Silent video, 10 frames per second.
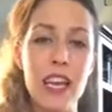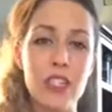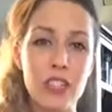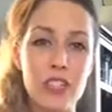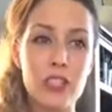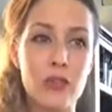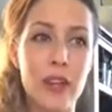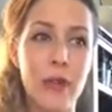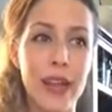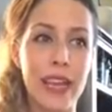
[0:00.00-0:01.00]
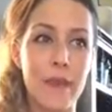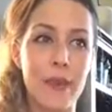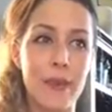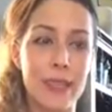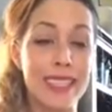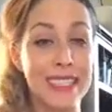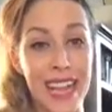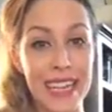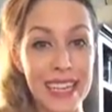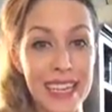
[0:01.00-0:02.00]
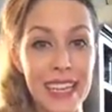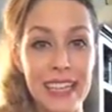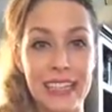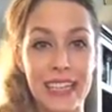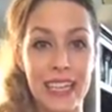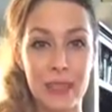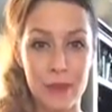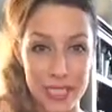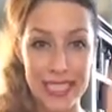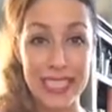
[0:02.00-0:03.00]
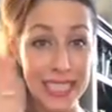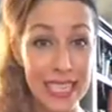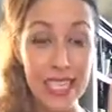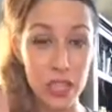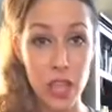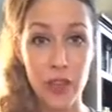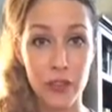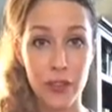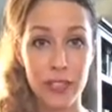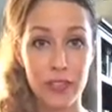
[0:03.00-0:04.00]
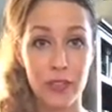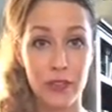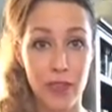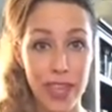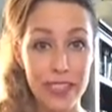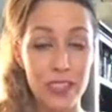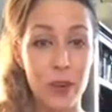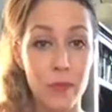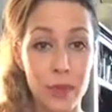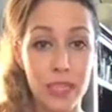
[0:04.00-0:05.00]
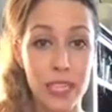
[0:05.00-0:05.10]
Just a great way to get people excited, to get them to see each other face to face, start building the